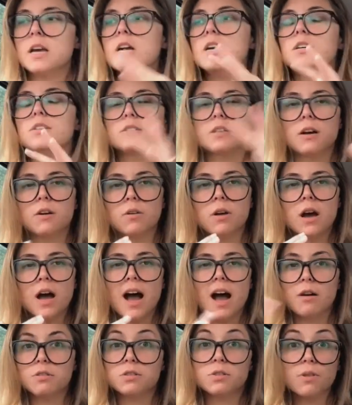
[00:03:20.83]
So
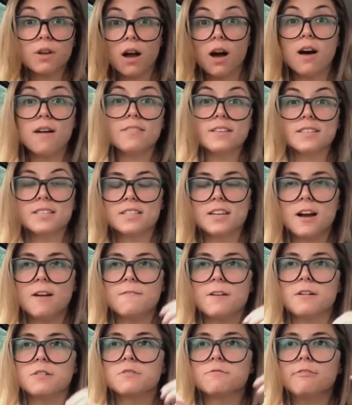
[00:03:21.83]
I was doing all this stuff.
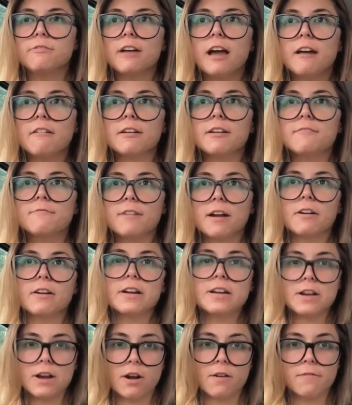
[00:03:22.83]
I was very, very
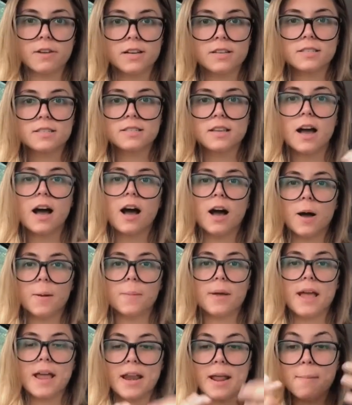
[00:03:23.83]
nervous, and
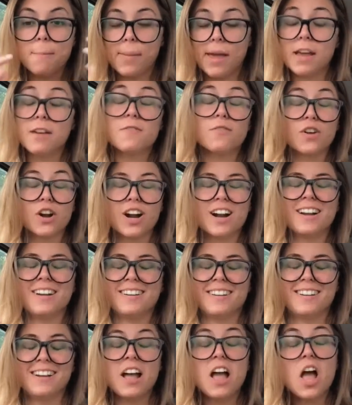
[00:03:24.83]
it made for
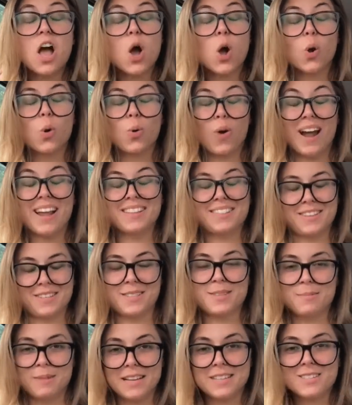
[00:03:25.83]
quite the
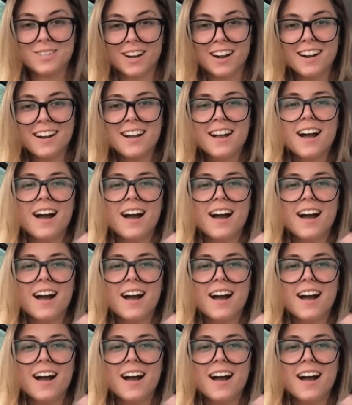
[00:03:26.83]
semester.